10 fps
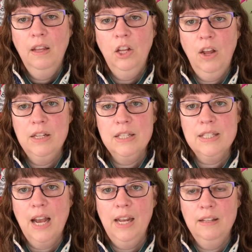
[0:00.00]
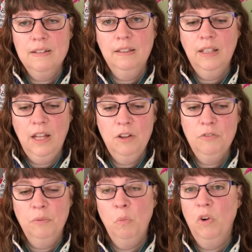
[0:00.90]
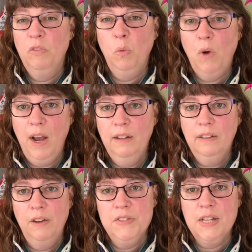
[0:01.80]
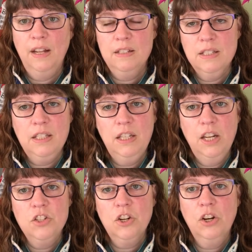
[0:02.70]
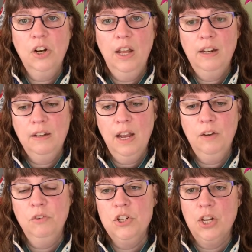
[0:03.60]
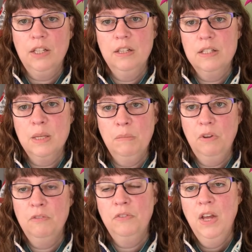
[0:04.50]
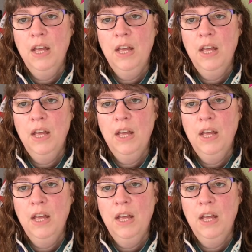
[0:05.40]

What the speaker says: you know, had decided to live more of a wild lifestyle as a teenager and kind of rejected some of